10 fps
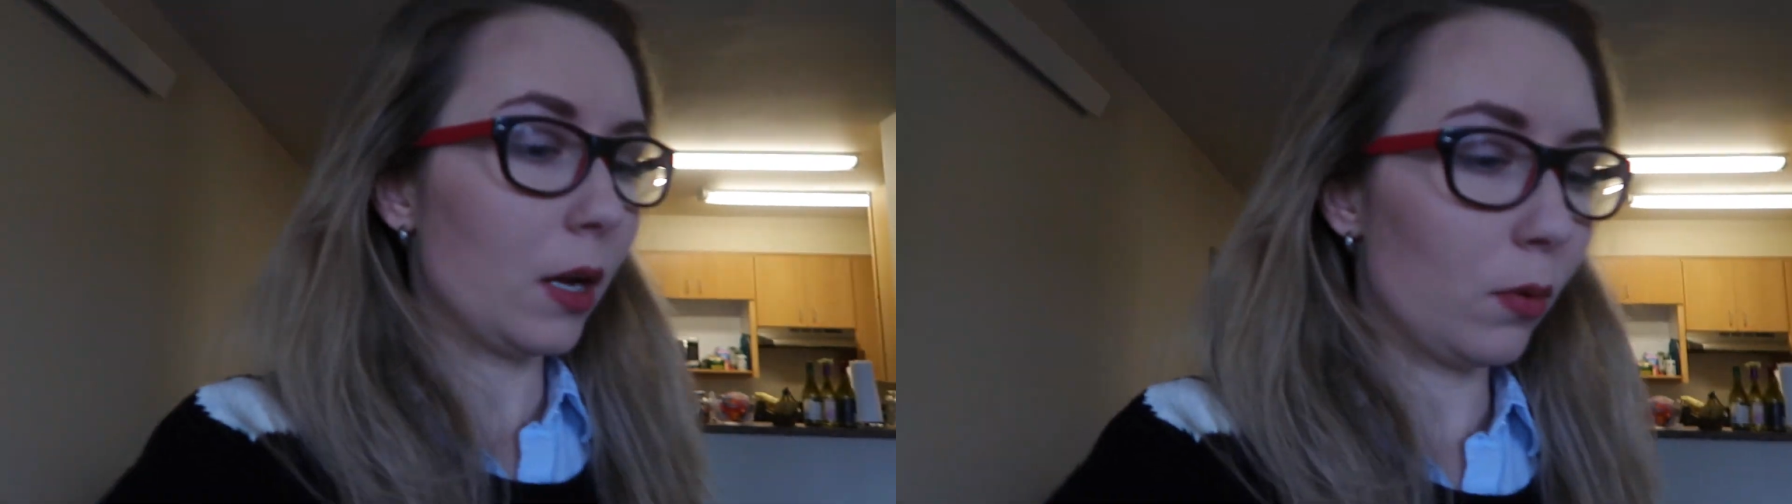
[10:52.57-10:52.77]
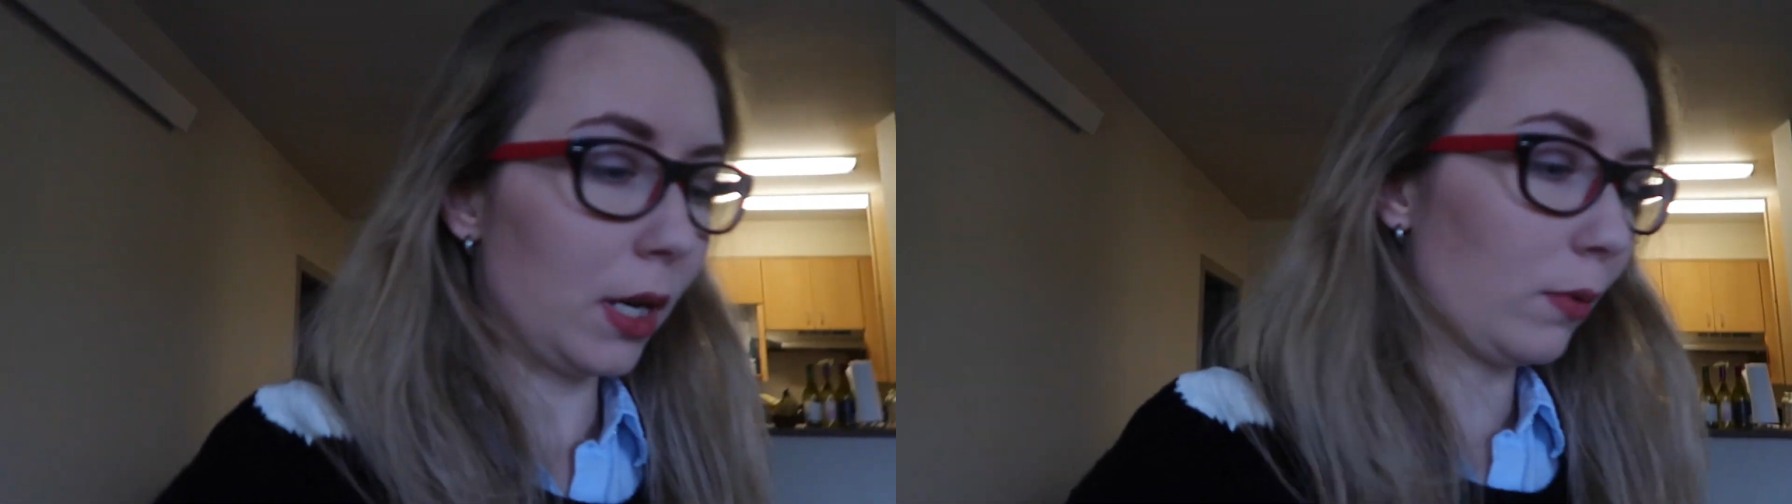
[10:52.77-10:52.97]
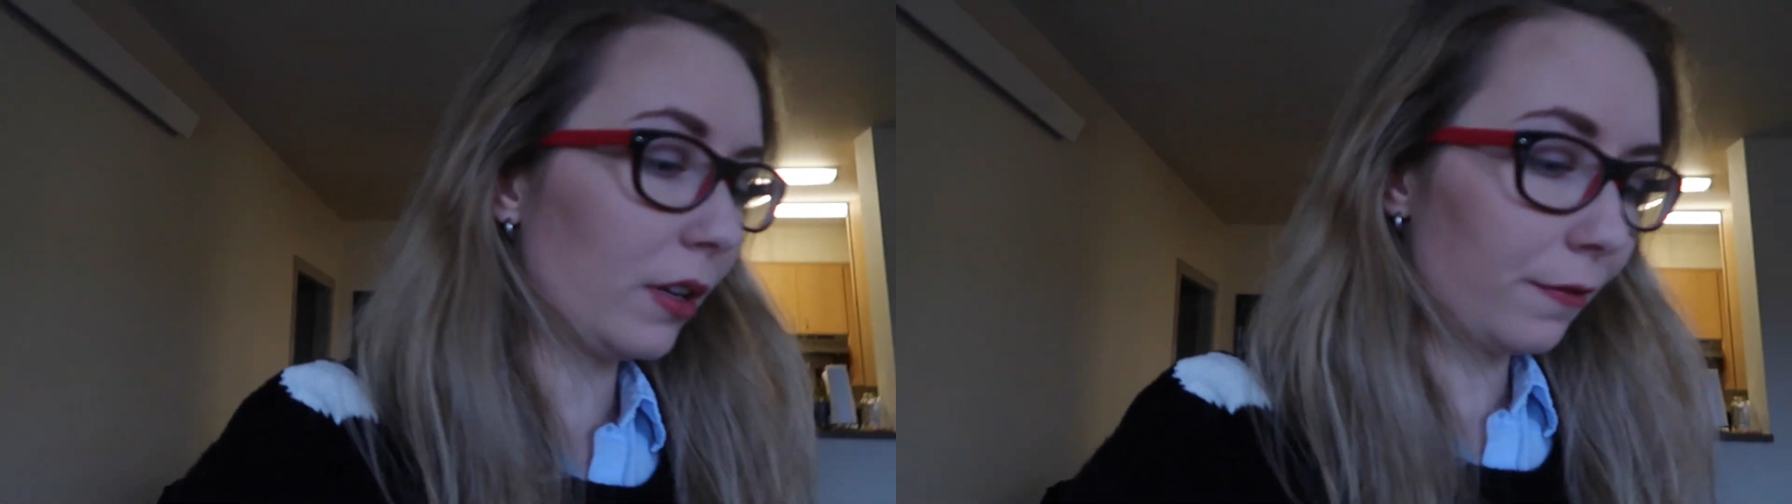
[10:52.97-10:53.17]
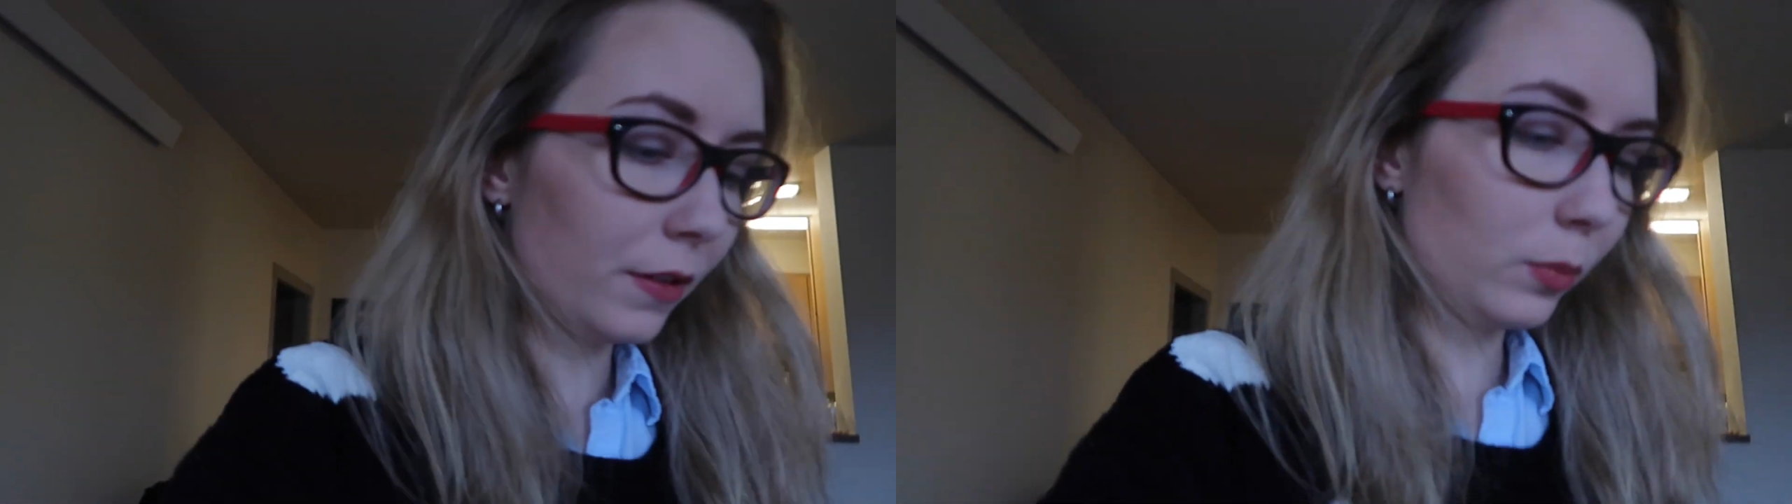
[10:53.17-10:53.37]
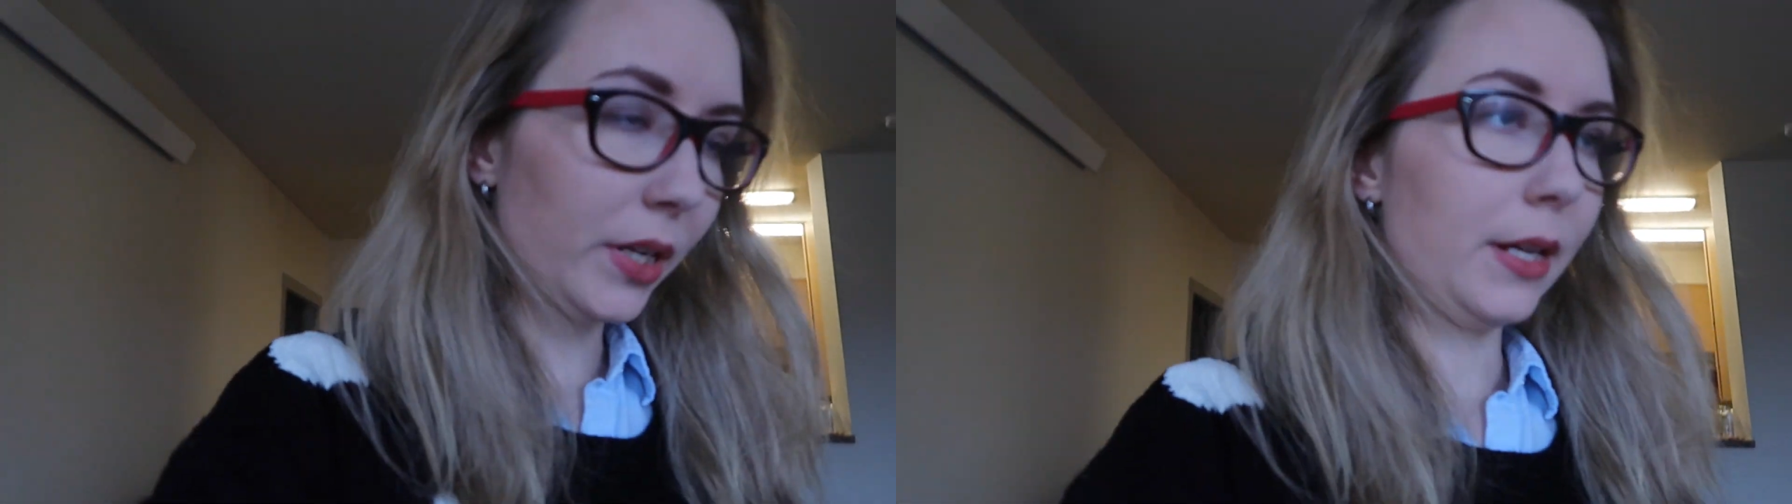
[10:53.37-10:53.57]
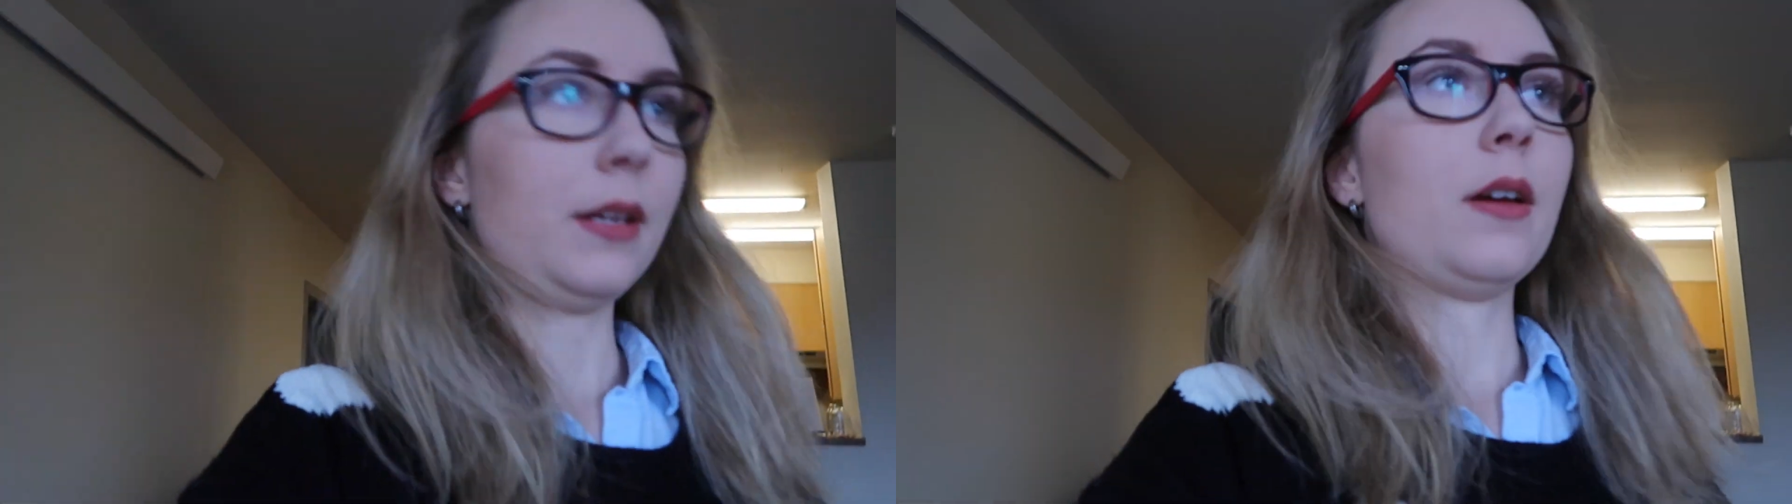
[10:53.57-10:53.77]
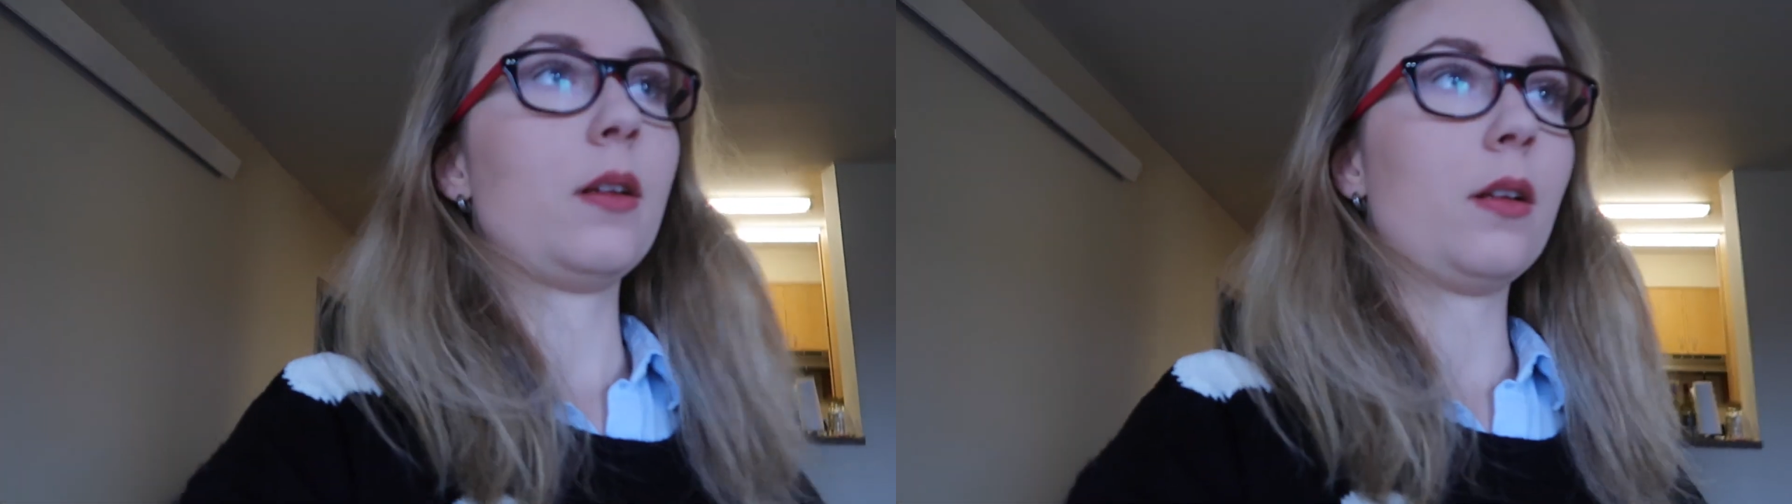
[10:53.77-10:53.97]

And when I went filming,